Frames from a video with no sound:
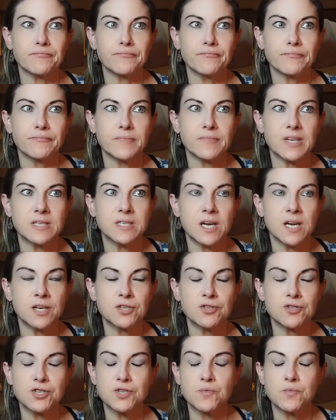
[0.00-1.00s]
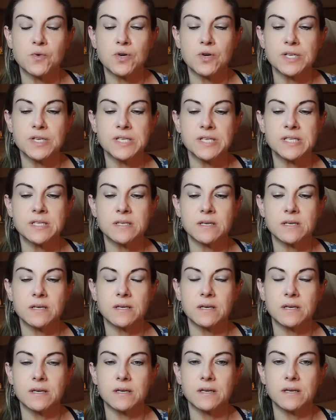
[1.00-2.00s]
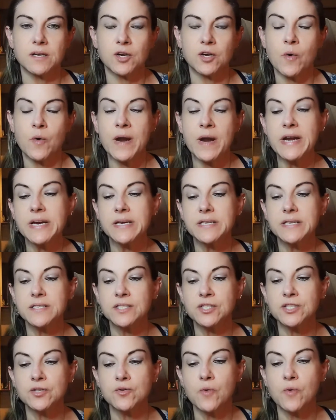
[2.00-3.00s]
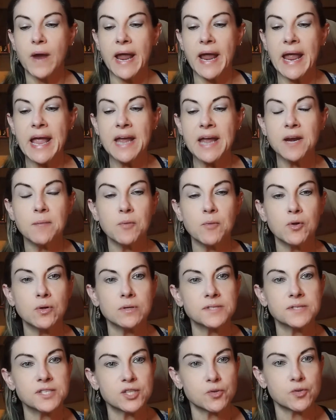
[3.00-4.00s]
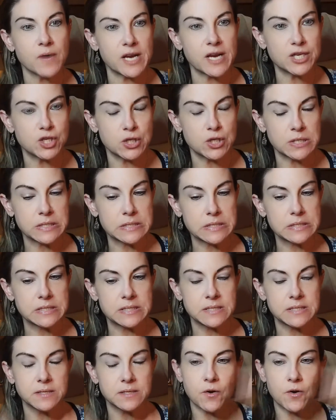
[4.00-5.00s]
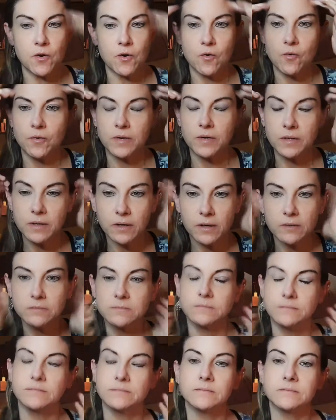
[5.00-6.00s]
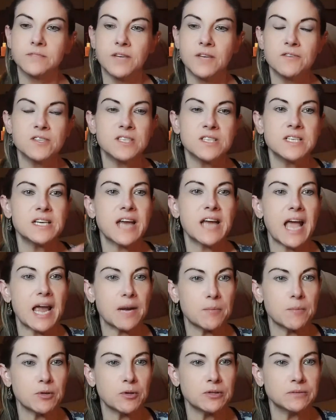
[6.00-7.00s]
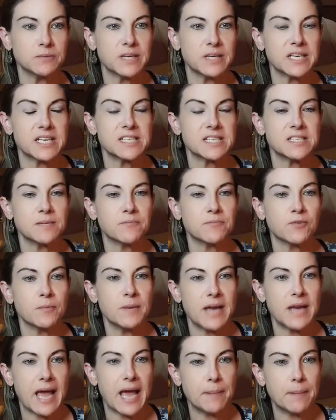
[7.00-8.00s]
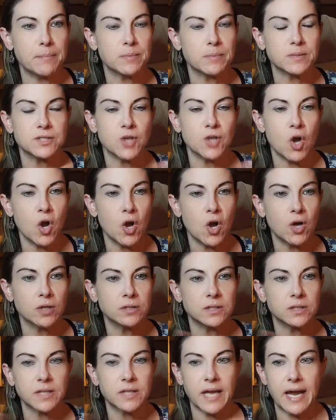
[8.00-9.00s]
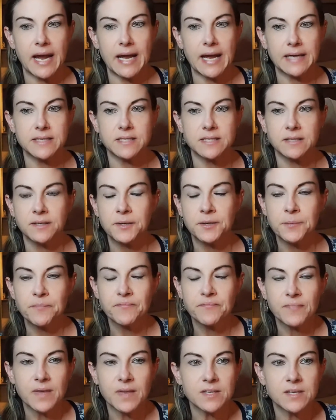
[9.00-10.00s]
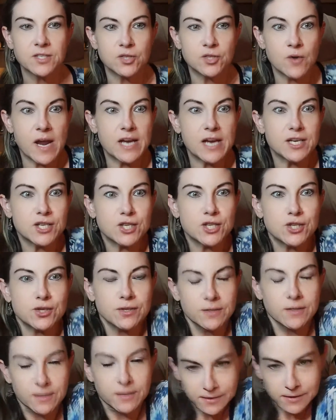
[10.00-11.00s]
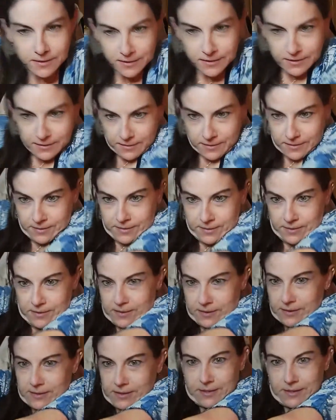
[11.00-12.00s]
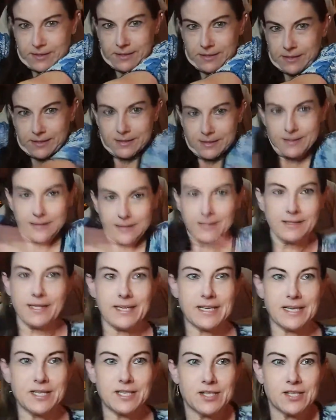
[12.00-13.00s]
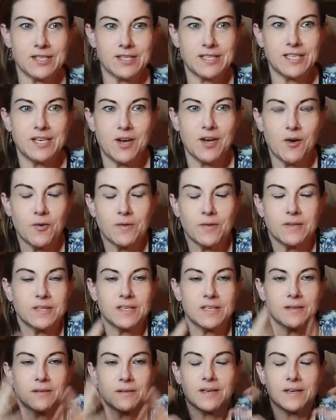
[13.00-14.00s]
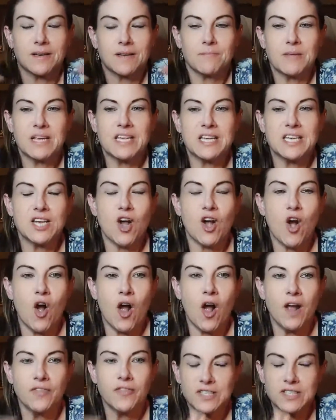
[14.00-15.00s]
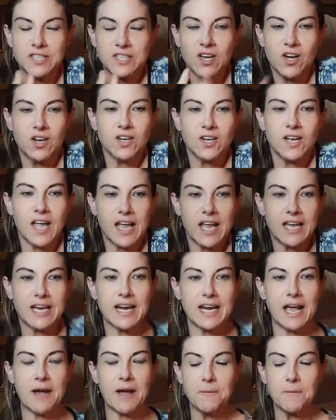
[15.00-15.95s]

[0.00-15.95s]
Dr. Schwartz equated it to animal stretches. So, you ever see an animal when it gets up from a nap, a dog, a cat, stretch. And it just, the big yawn, the tongue hanging out.